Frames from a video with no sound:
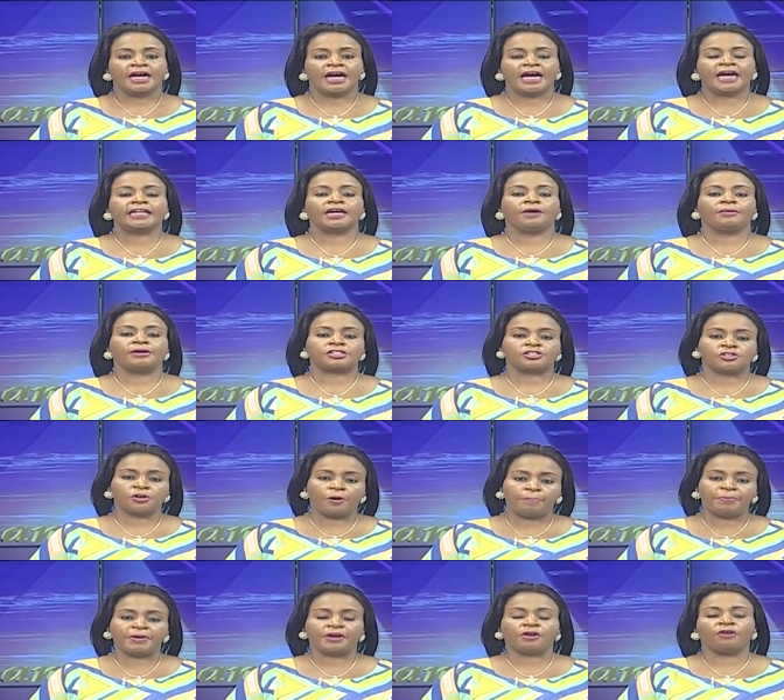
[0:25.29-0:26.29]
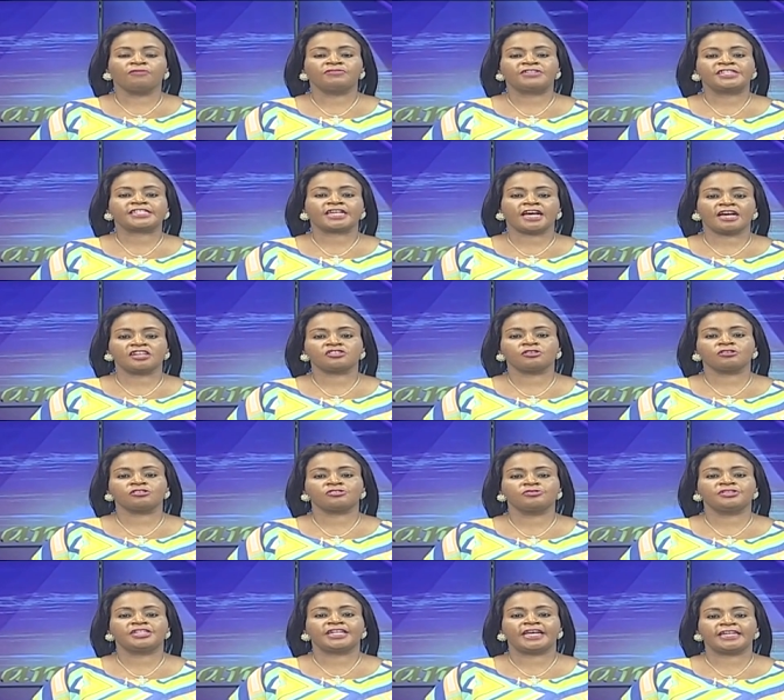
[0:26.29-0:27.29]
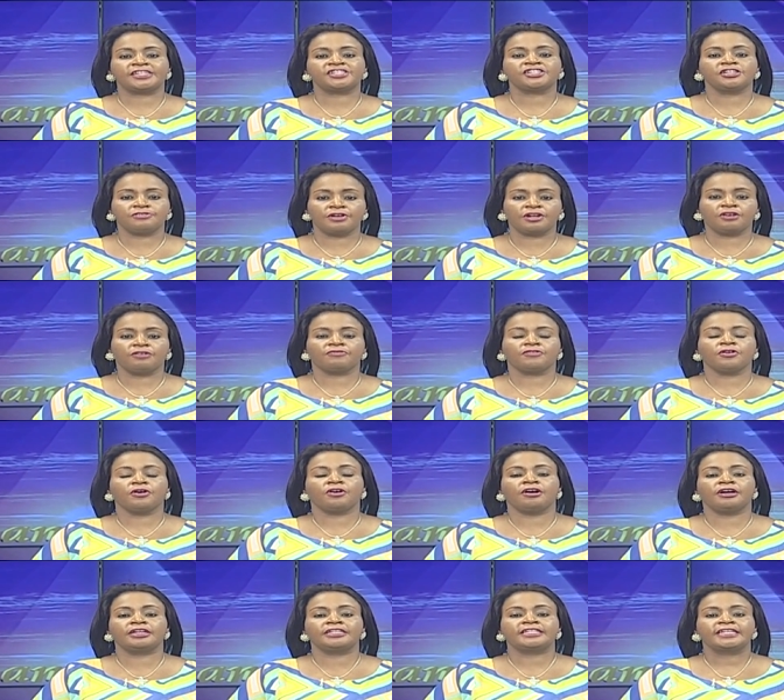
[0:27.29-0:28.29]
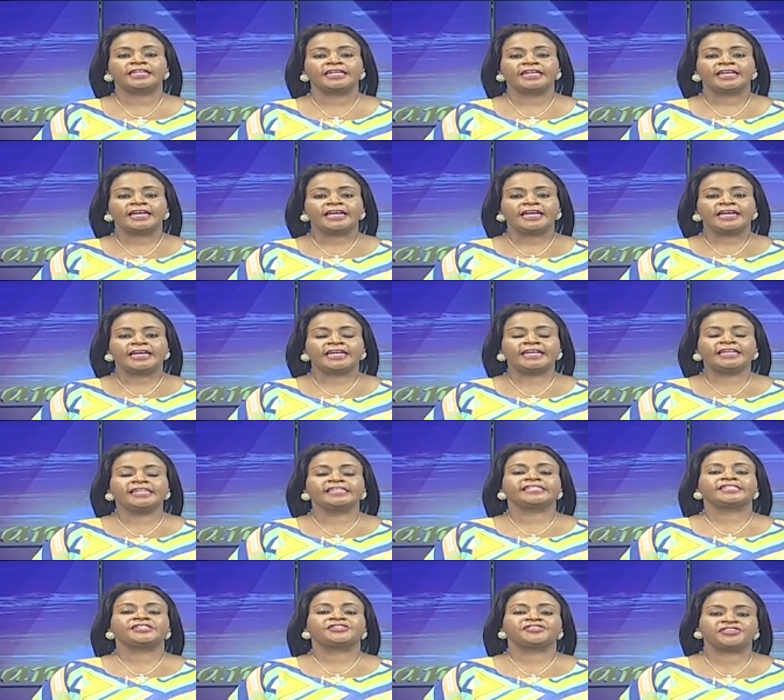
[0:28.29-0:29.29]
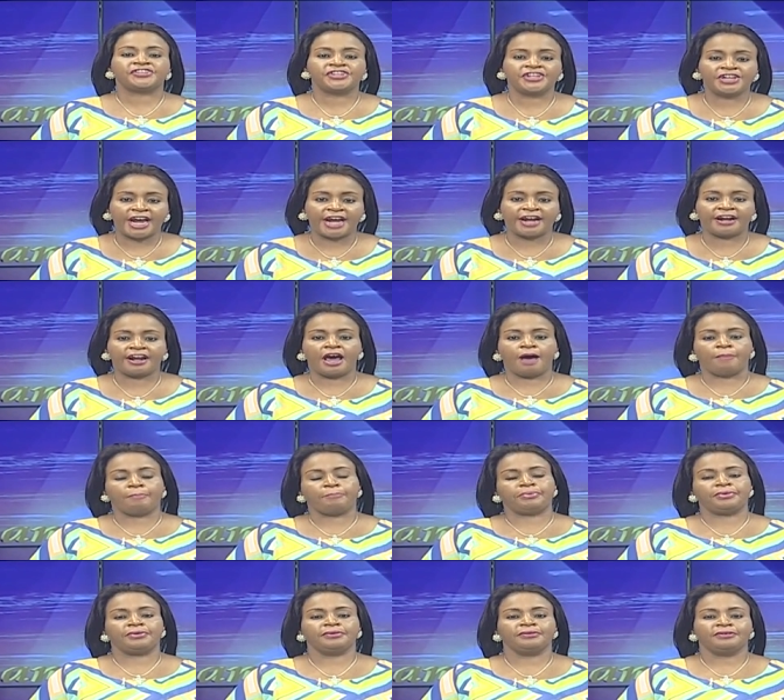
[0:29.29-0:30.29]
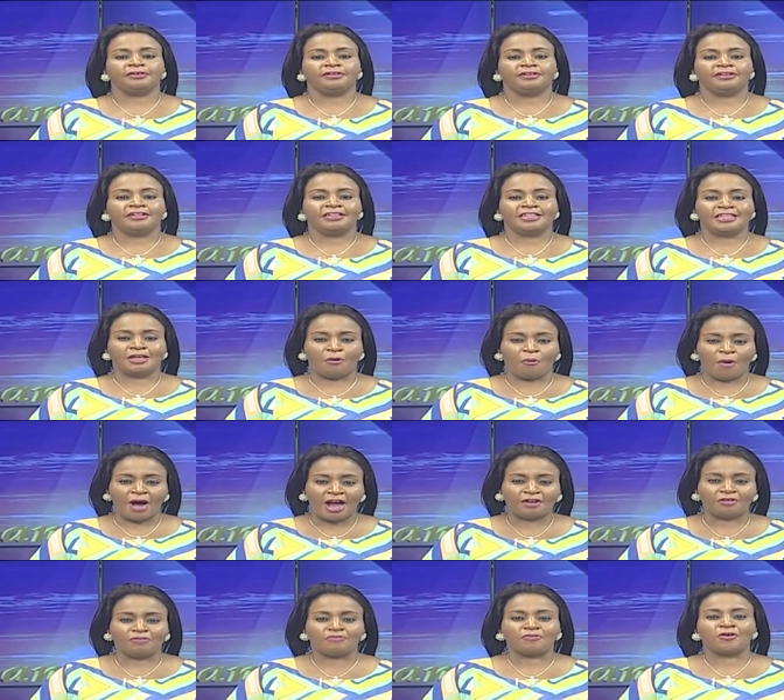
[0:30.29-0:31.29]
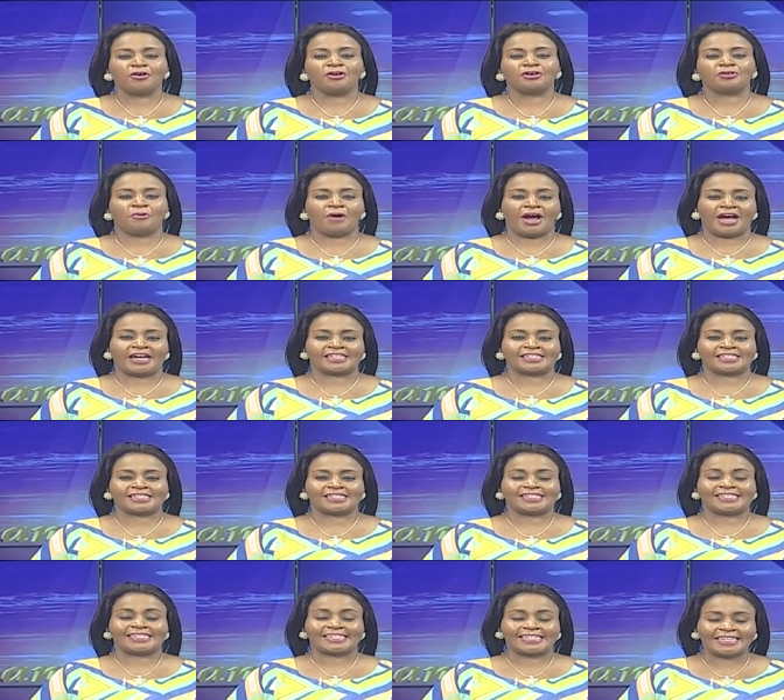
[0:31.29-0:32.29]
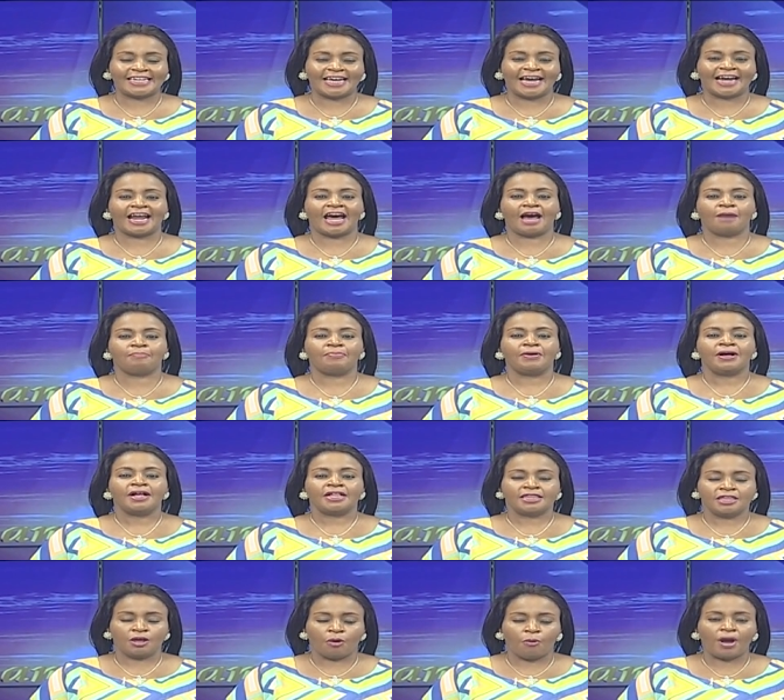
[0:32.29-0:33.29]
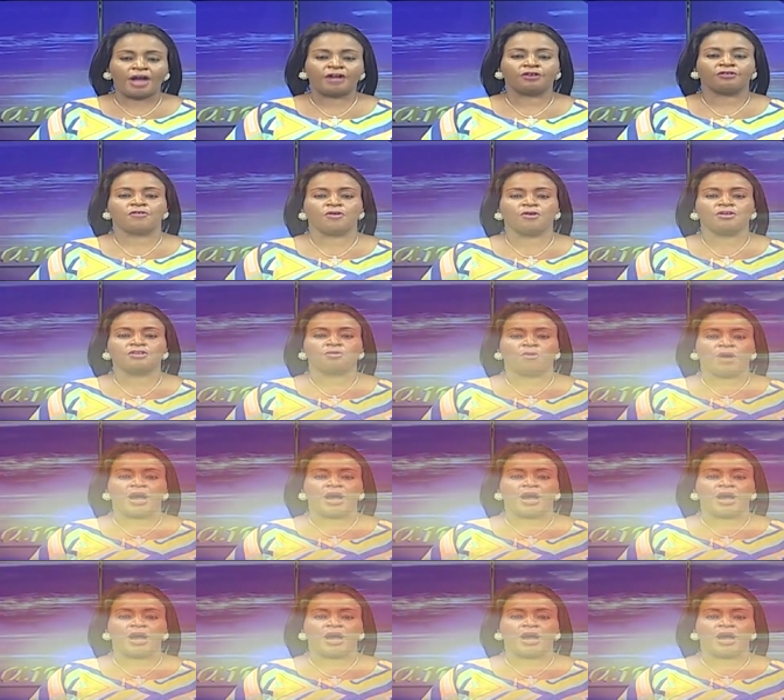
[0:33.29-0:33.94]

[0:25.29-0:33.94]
And our topic of discussion today, children of God, is cheer up, the word of God works. Cheer up, the word of God